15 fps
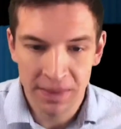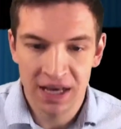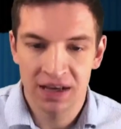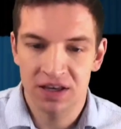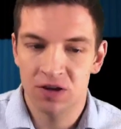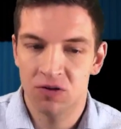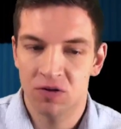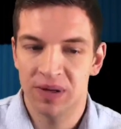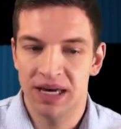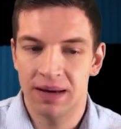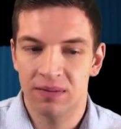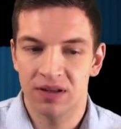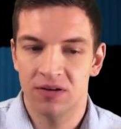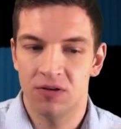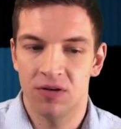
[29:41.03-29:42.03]
You'll be
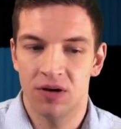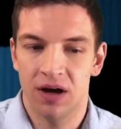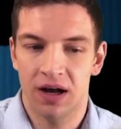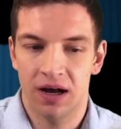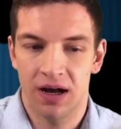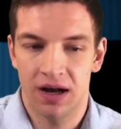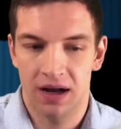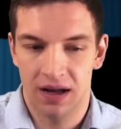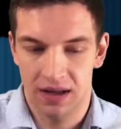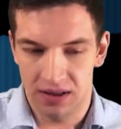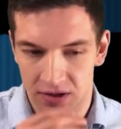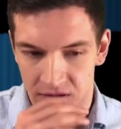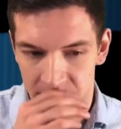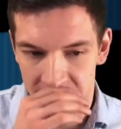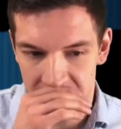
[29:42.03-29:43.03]

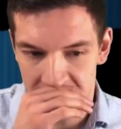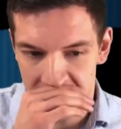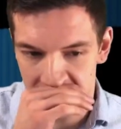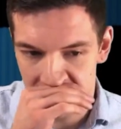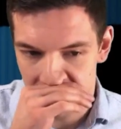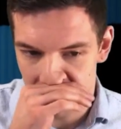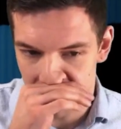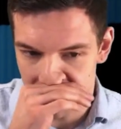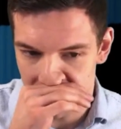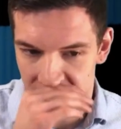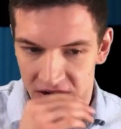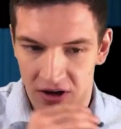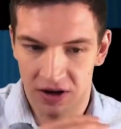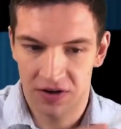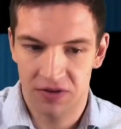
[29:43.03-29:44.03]
allowed to run your
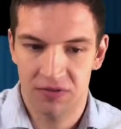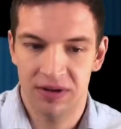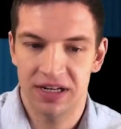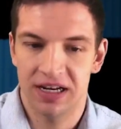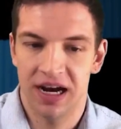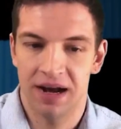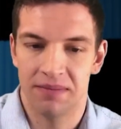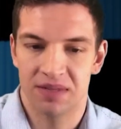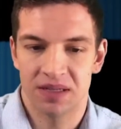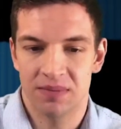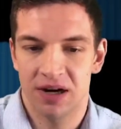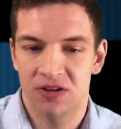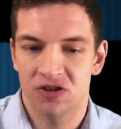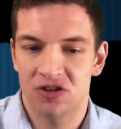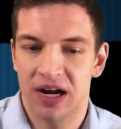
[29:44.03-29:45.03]
car 3 times. The
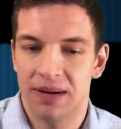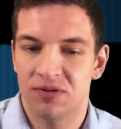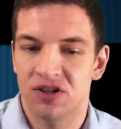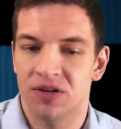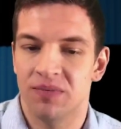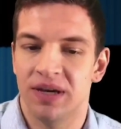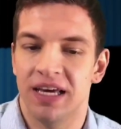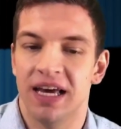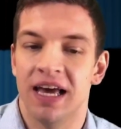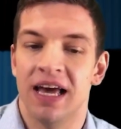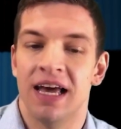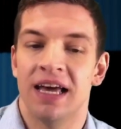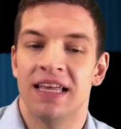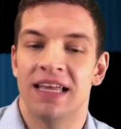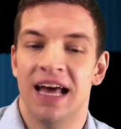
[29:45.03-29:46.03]
mousetrap should be
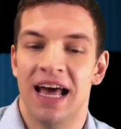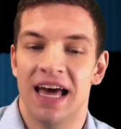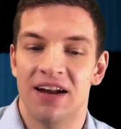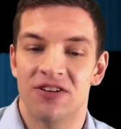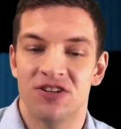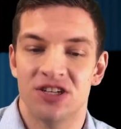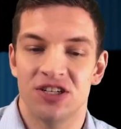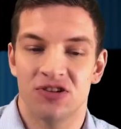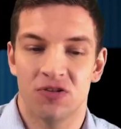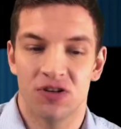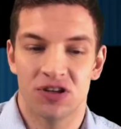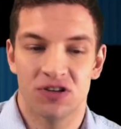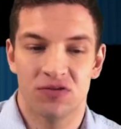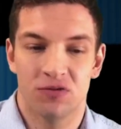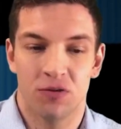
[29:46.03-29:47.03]
the energy
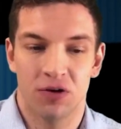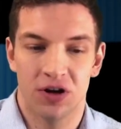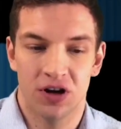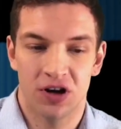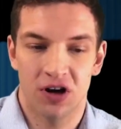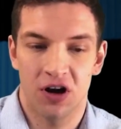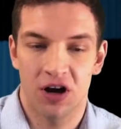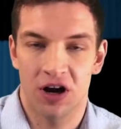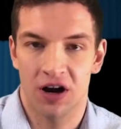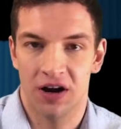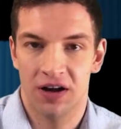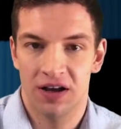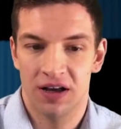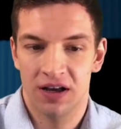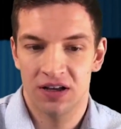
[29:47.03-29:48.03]
source for your car.
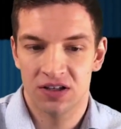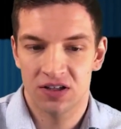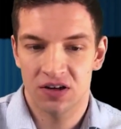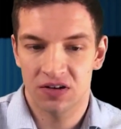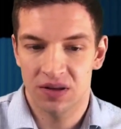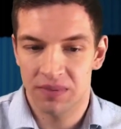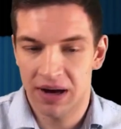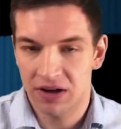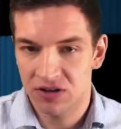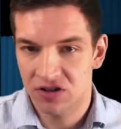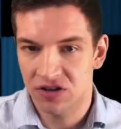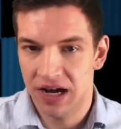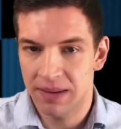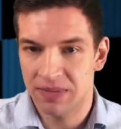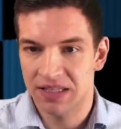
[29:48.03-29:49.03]
So the
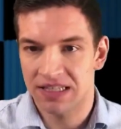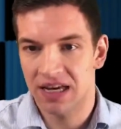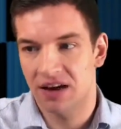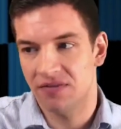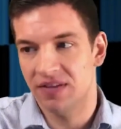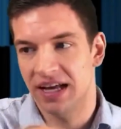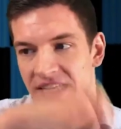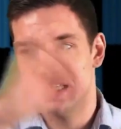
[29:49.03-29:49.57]
mousetrap itself, that